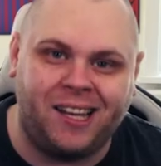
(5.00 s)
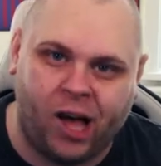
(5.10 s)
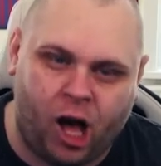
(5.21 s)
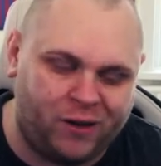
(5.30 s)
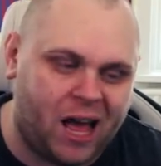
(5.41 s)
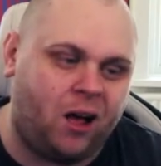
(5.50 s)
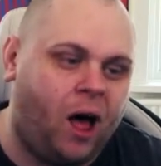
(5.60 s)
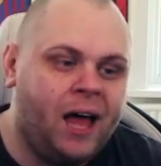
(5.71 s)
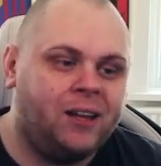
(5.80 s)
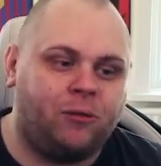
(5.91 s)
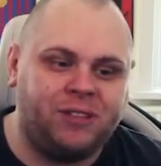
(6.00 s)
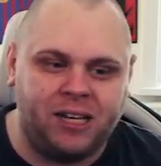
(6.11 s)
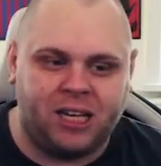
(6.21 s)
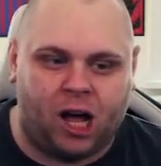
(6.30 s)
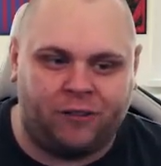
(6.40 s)
Carvajal. Now, Dani
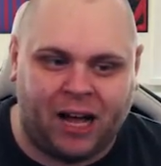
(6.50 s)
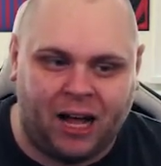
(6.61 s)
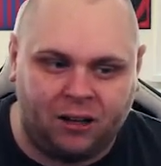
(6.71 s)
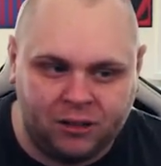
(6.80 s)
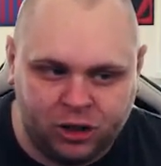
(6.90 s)
Carvajal,